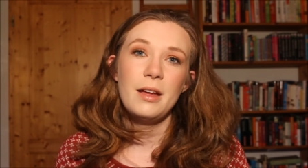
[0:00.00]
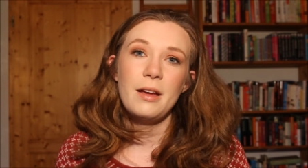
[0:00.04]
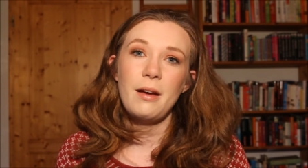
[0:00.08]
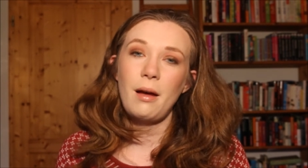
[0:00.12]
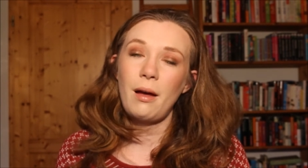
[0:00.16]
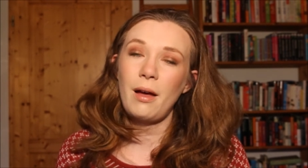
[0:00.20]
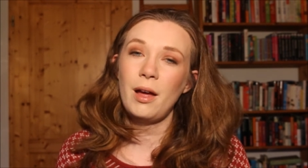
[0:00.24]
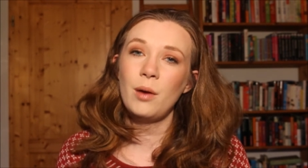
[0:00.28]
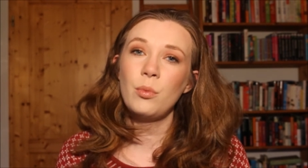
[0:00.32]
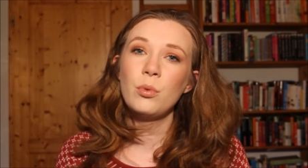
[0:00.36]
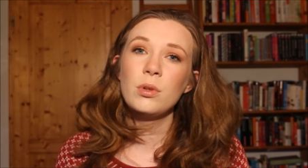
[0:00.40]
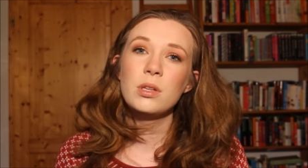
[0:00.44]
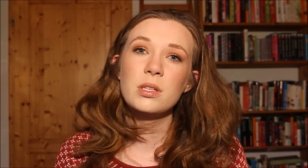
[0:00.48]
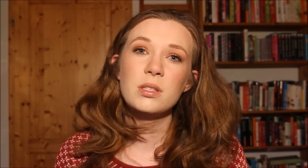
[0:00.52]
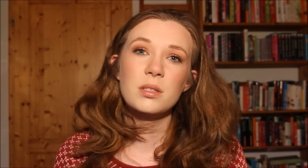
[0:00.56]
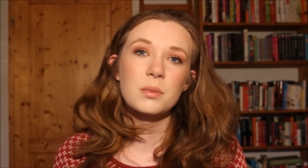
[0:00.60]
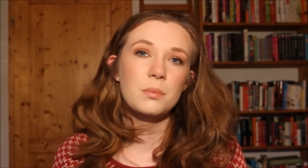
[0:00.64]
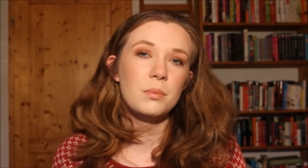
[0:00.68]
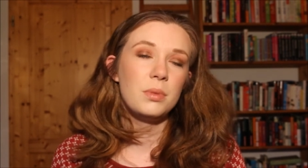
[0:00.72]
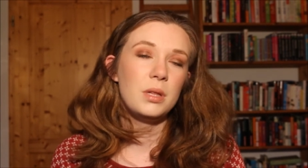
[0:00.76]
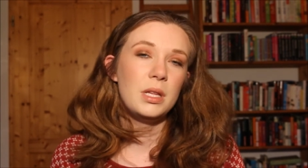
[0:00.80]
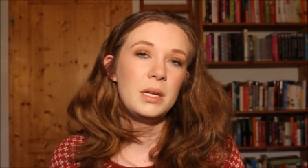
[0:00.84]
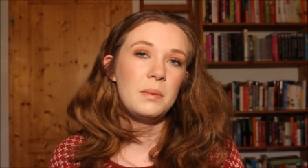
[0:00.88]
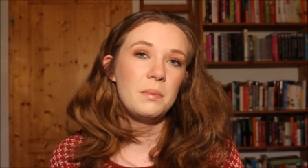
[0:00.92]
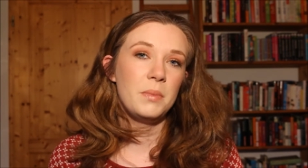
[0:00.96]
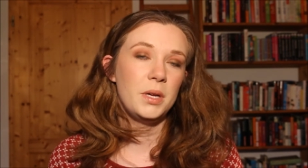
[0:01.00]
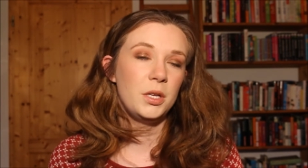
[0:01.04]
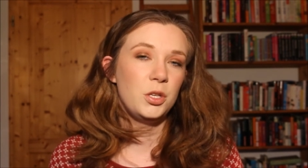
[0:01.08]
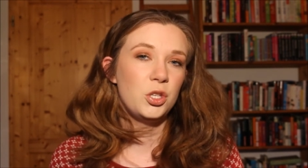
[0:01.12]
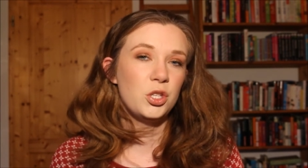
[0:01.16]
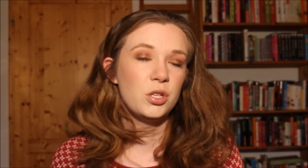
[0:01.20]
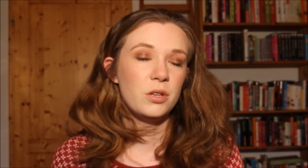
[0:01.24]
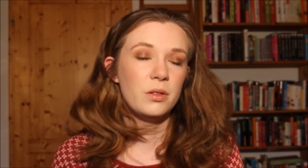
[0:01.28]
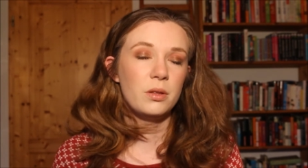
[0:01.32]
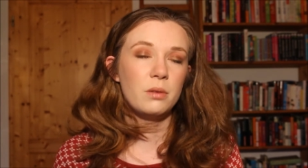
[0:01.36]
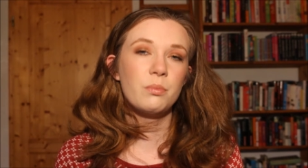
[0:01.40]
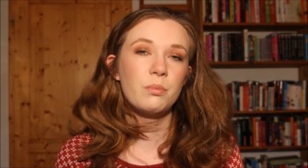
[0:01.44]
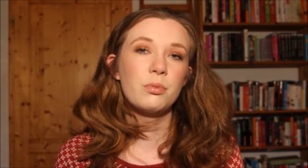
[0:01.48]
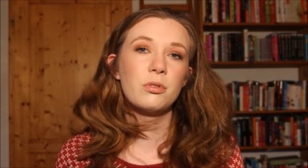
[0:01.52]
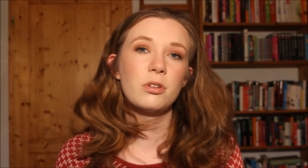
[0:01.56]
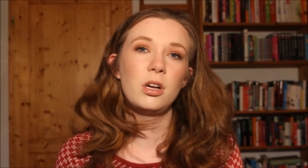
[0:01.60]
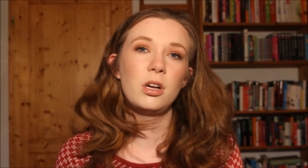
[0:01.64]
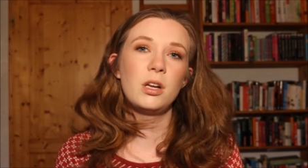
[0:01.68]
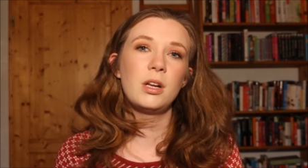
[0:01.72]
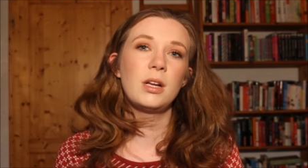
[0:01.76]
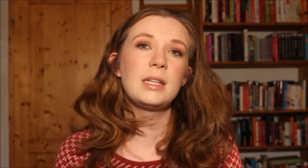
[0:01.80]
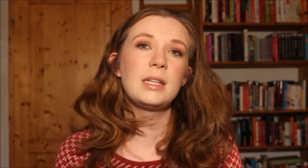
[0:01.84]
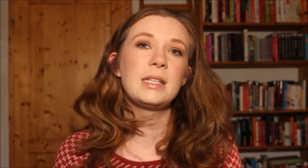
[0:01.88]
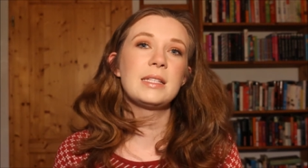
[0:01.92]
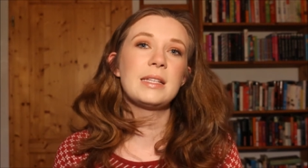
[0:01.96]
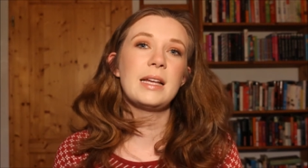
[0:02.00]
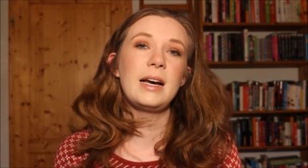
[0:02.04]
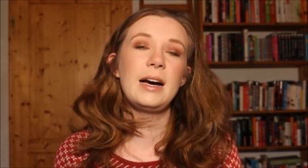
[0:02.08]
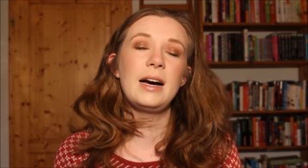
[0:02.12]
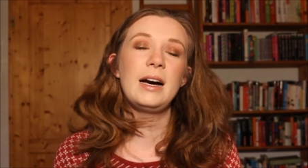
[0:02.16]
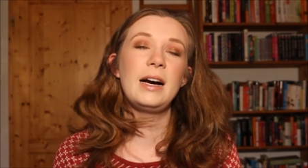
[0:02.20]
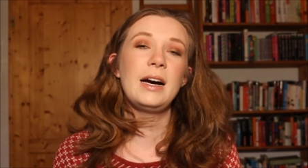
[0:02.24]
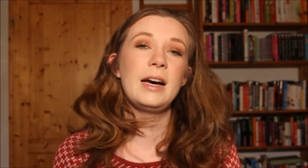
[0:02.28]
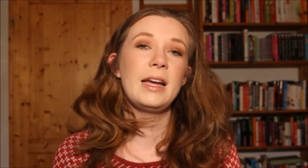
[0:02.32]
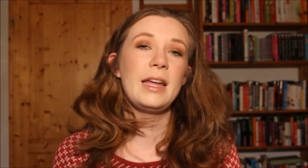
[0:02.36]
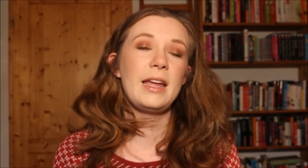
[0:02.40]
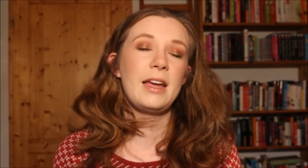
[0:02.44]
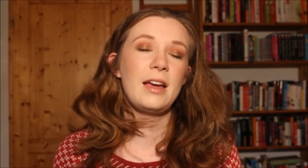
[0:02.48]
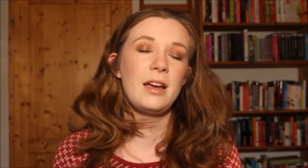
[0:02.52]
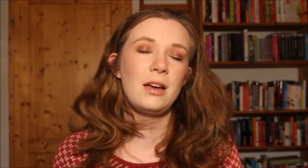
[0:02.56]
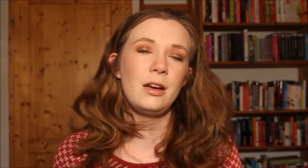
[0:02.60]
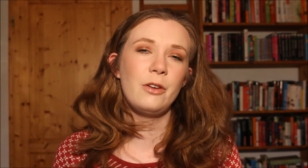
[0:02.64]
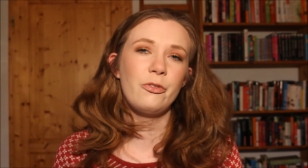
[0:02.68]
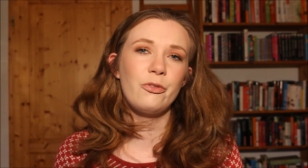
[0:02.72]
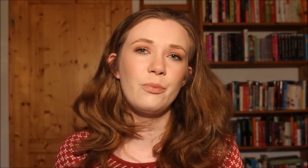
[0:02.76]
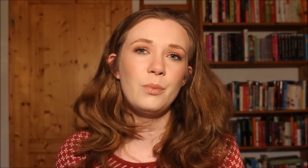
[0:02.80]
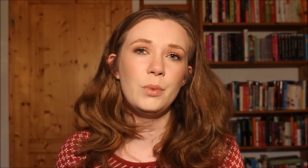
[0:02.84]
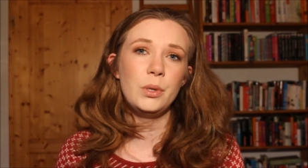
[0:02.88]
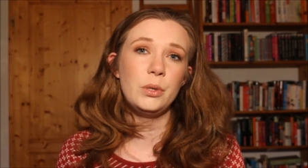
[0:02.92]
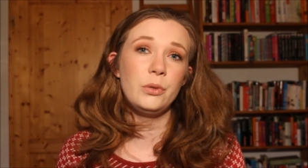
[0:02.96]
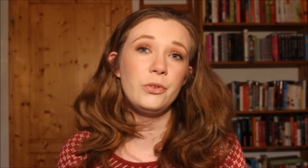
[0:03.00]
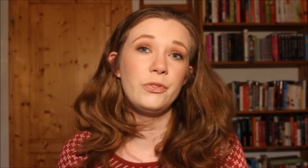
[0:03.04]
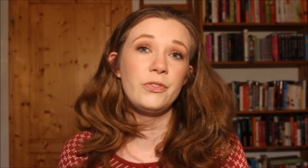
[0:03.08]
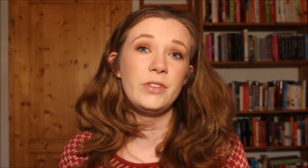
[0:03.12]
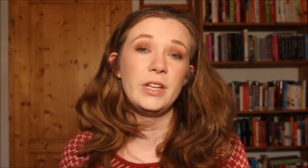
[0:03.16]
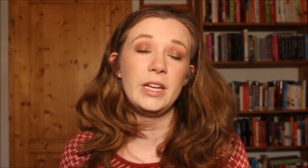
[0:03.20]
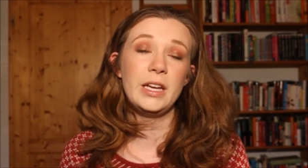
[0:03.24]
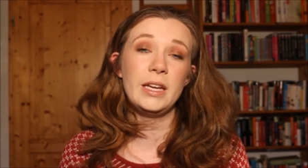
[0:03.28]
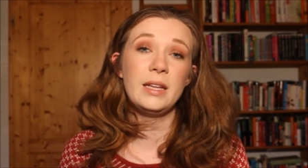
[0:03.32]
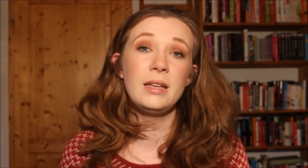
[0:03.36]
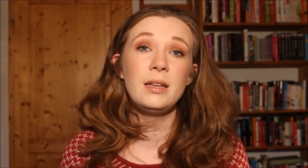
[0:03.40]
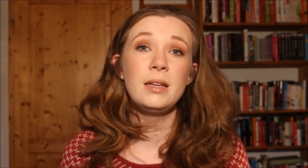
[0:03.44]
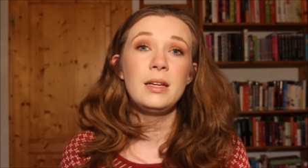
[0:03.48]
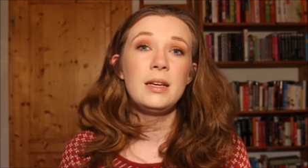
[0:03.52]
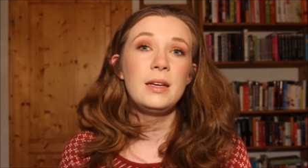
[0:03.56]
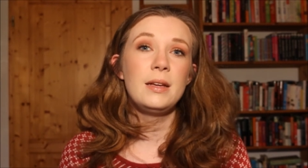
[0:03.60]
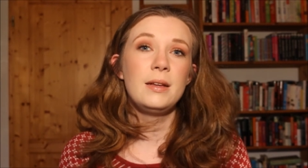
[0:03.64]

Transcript: I will simply mention the products I have moved in,